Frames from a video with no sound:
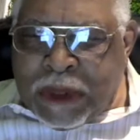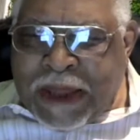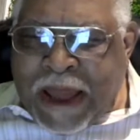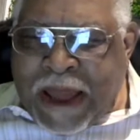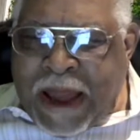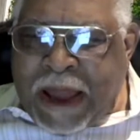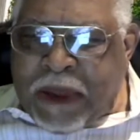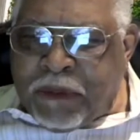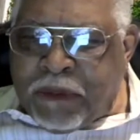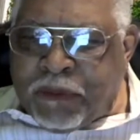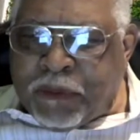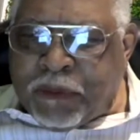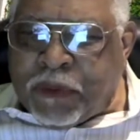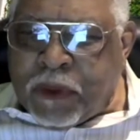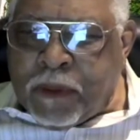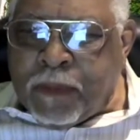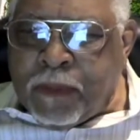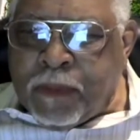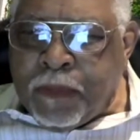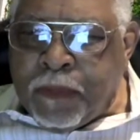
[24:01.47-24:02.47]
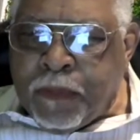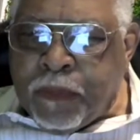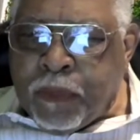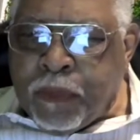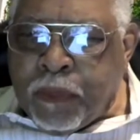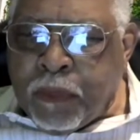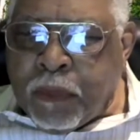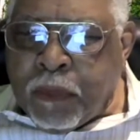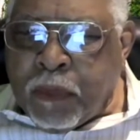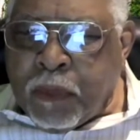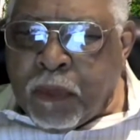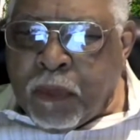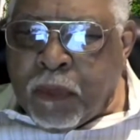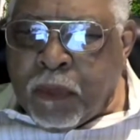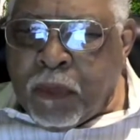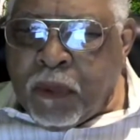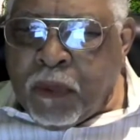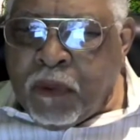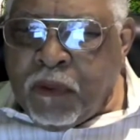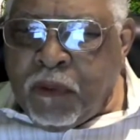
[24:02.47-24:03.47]
life.
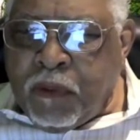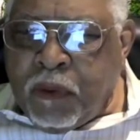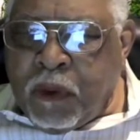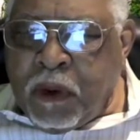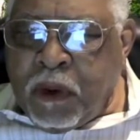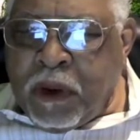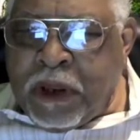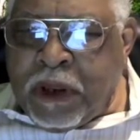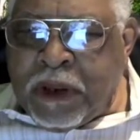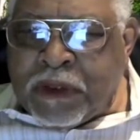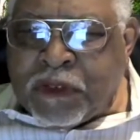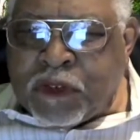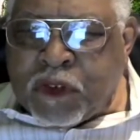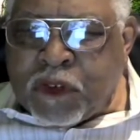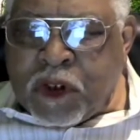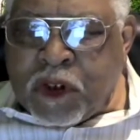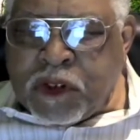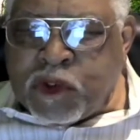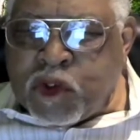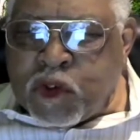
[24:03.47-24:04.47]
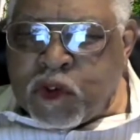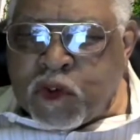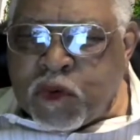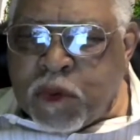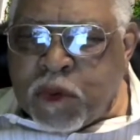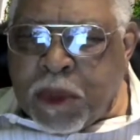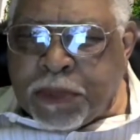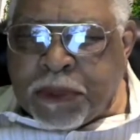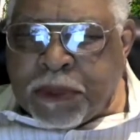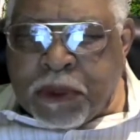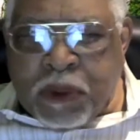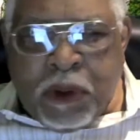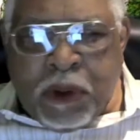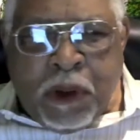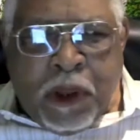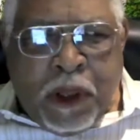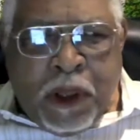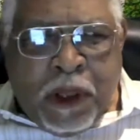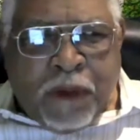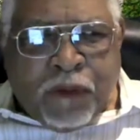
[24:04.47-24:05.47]
For it search the scripture,
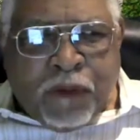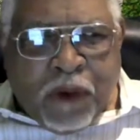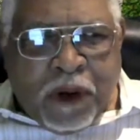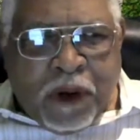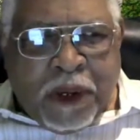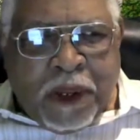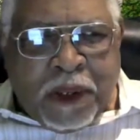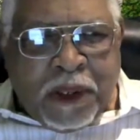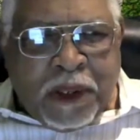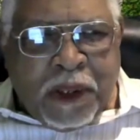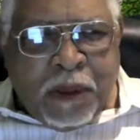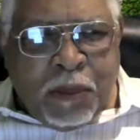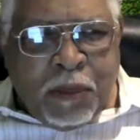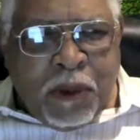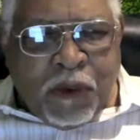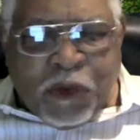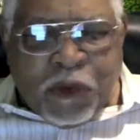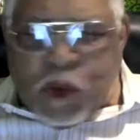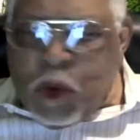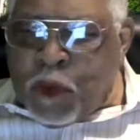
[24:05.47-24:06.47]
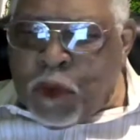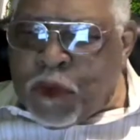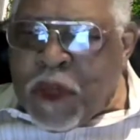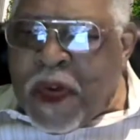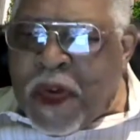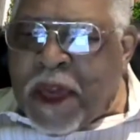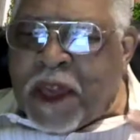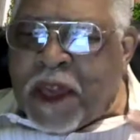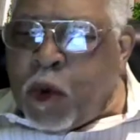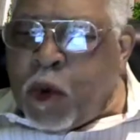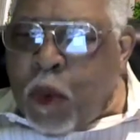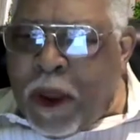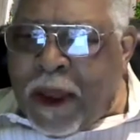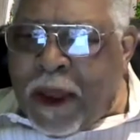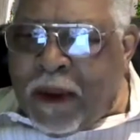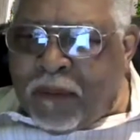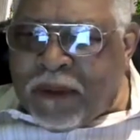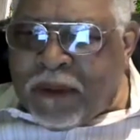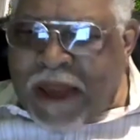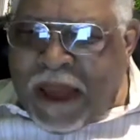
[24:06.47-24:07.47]
for in them if you think you
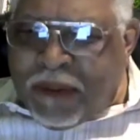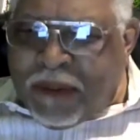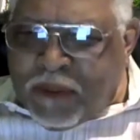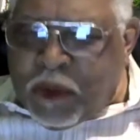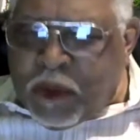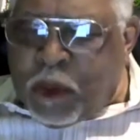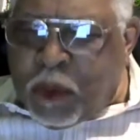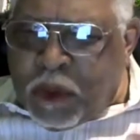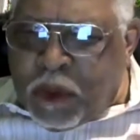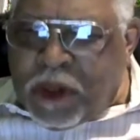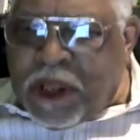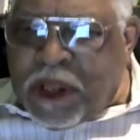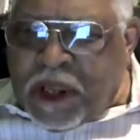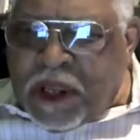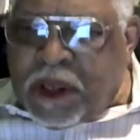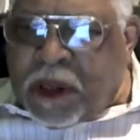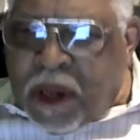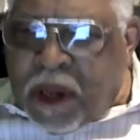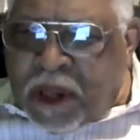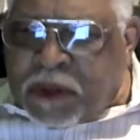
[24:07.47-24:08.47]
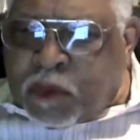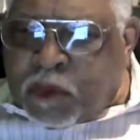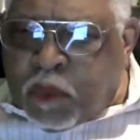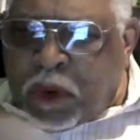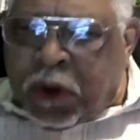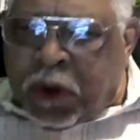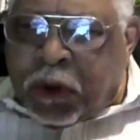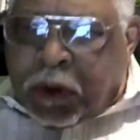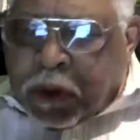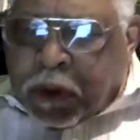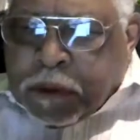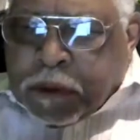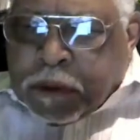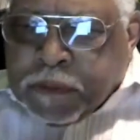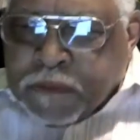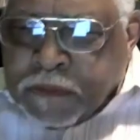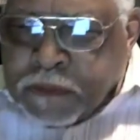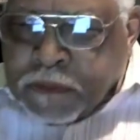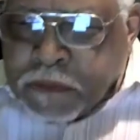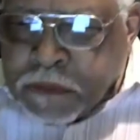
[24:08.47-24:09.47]
have life, you need God's word.
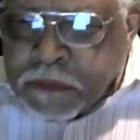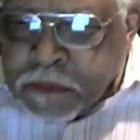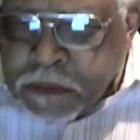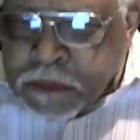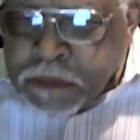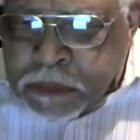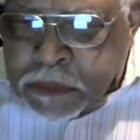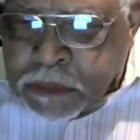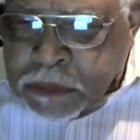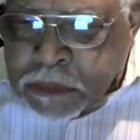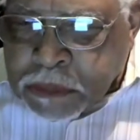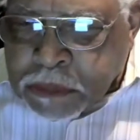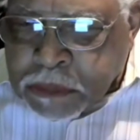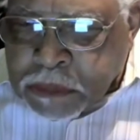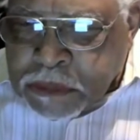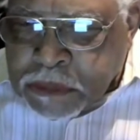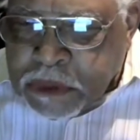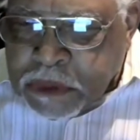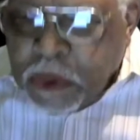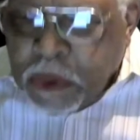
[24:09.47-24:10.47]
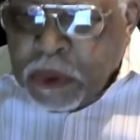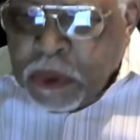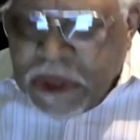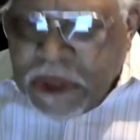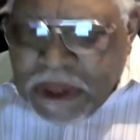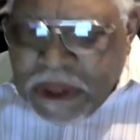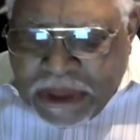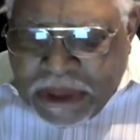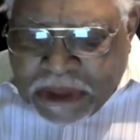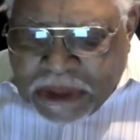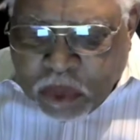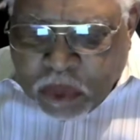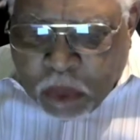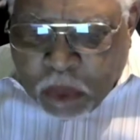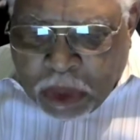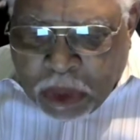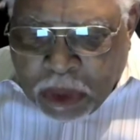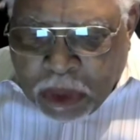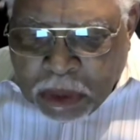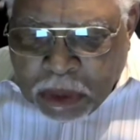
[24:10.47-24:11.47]
You need his
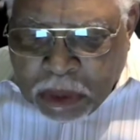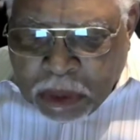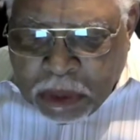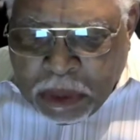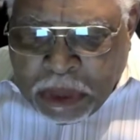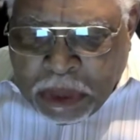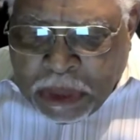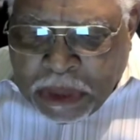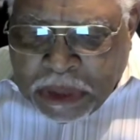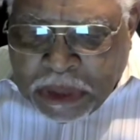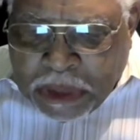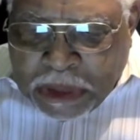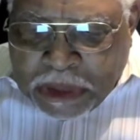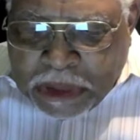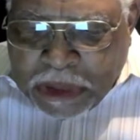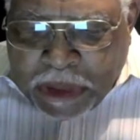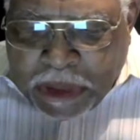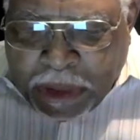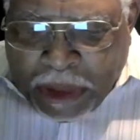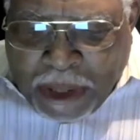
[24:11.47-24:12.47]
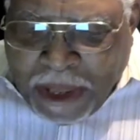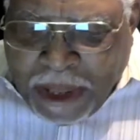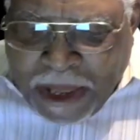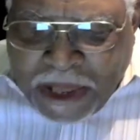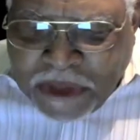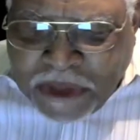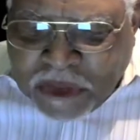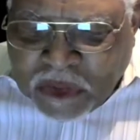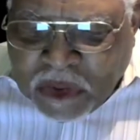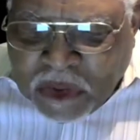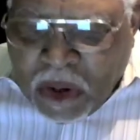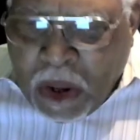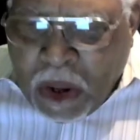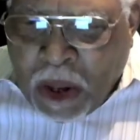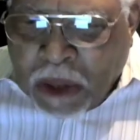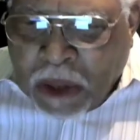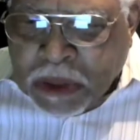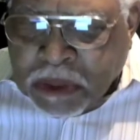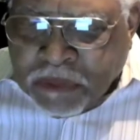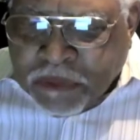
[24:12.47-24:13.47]
word. Ask
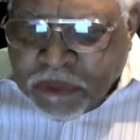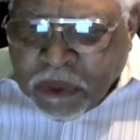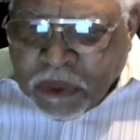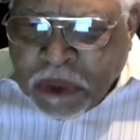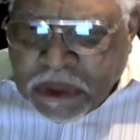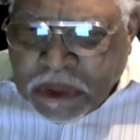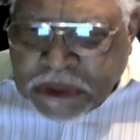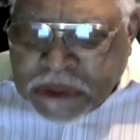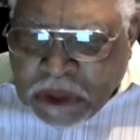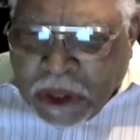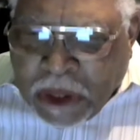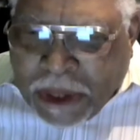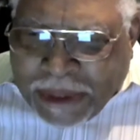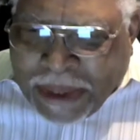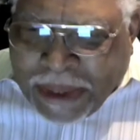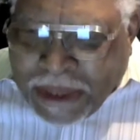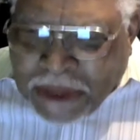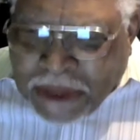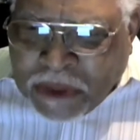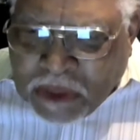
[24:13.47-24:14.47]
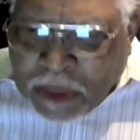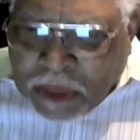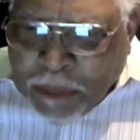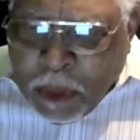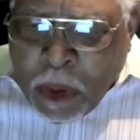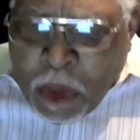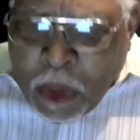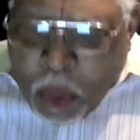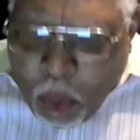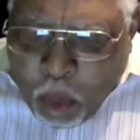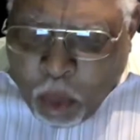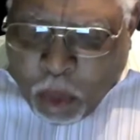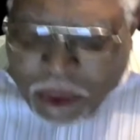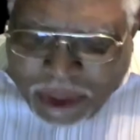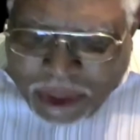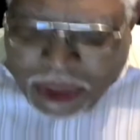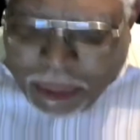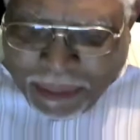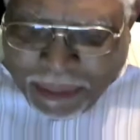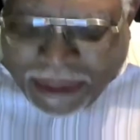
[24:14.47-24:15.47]
God, confront God, ask him, what am